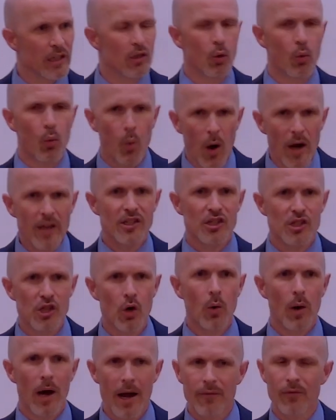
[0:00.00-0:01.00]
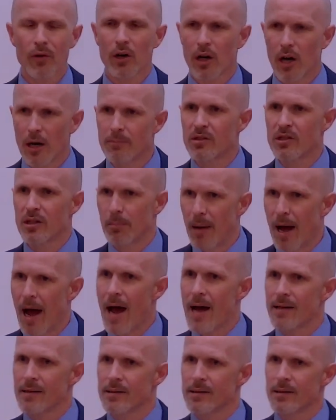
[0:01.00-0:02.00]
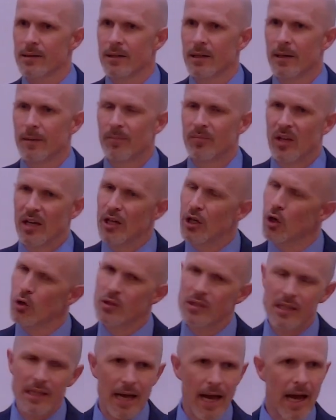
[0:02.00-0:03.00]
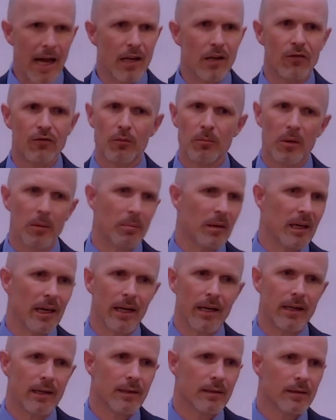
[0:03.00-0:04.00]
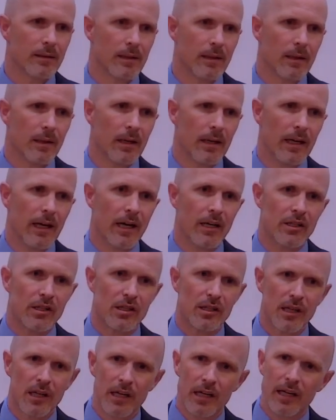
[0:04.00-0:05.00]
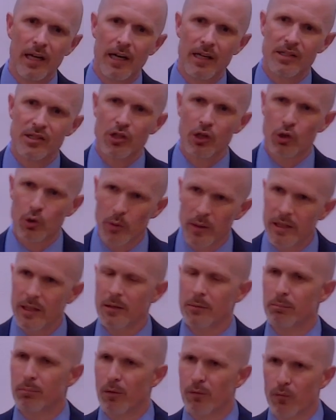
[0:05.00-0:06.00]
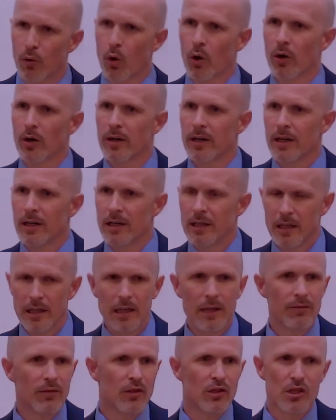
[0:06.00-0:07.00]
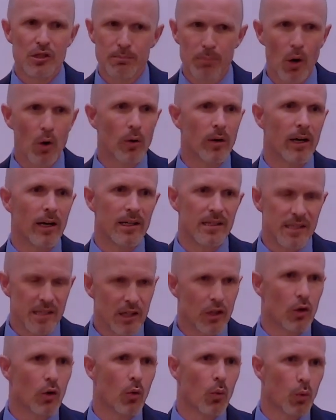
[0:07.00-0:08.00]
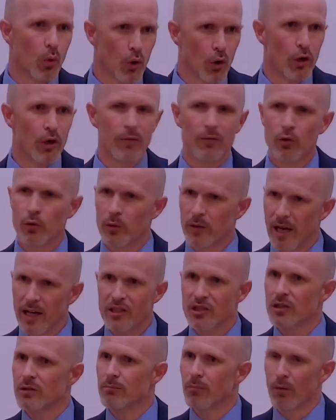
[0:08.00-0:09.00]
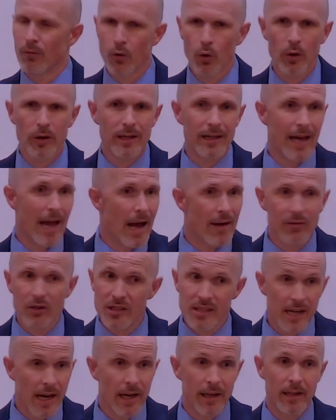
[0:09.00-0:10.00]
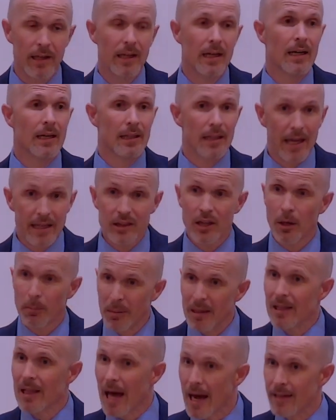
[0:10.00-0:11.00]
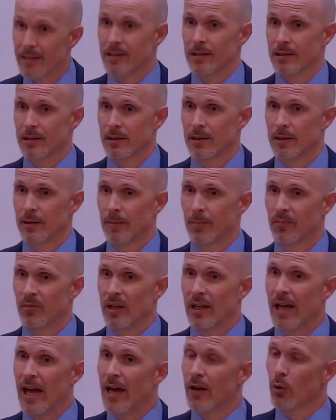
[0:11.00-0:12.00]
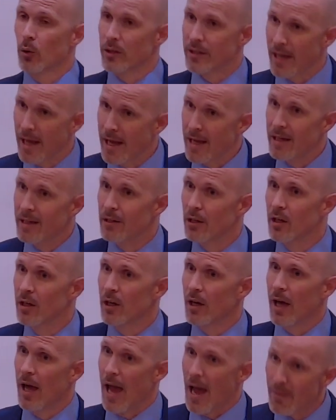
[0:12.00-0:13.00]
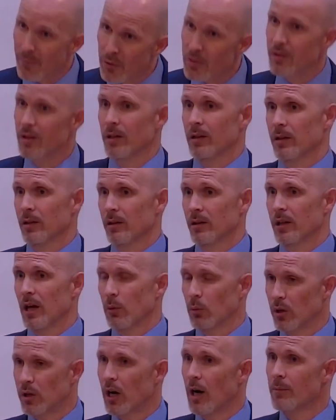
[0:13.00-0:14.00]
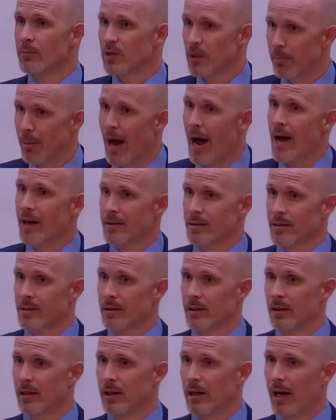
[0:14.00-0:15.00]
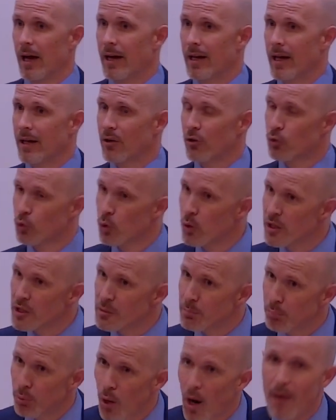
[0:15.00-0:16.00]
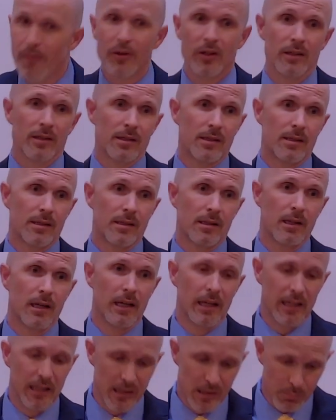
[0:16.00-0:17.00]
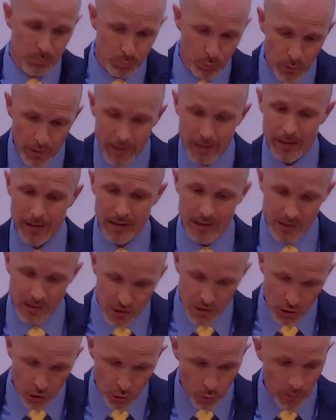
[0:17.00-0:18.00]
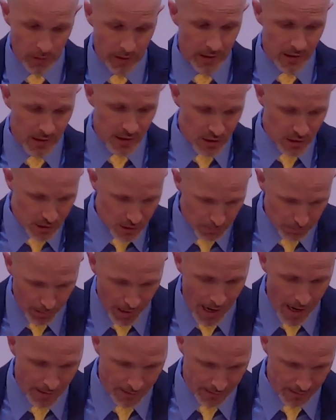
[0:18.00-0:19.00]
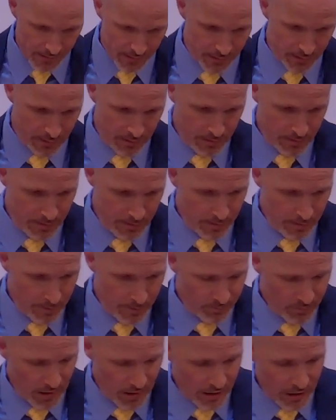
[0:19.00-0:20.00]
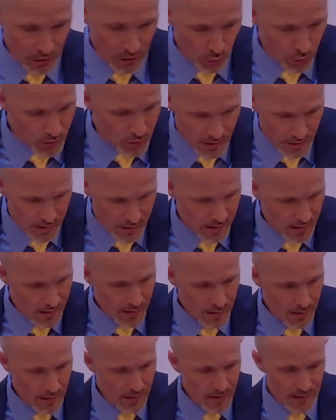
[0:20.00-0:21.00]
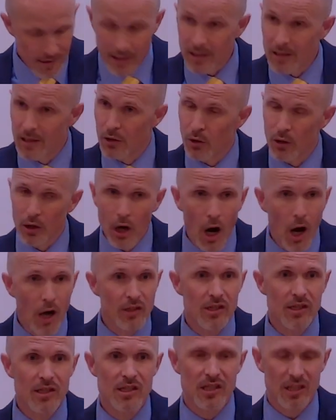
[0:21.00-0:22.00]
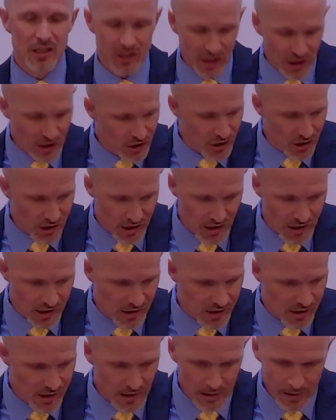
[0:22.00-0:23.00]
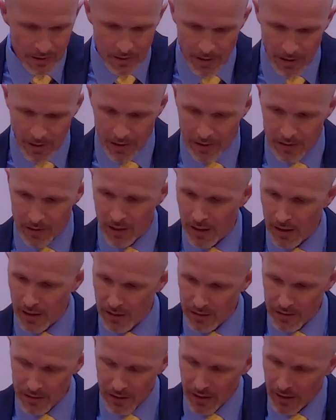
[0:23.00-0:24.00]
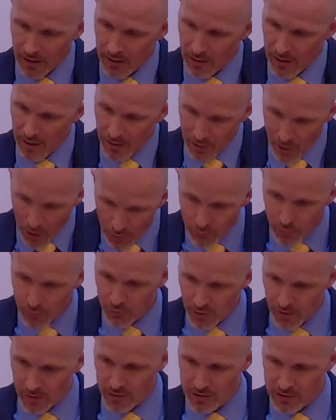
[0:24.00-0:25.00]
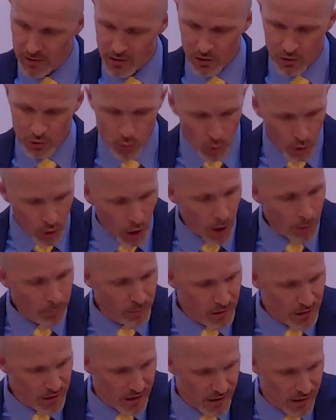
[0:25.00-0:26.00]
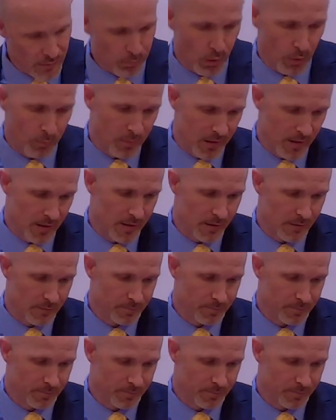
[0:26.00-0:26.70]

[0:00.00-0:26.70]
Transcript: whatsoever comes to pass. He knows the end from the beginning. He has, he has decreed it before he even spoke a single word of creation, before he ever said, Let there be light. He had ordained everything that would come to pass, and that through his providence, he is bringing his decrees to pass. That he uses secondary causes, contingencies, and, and, and, and other things to accomplish his purpose,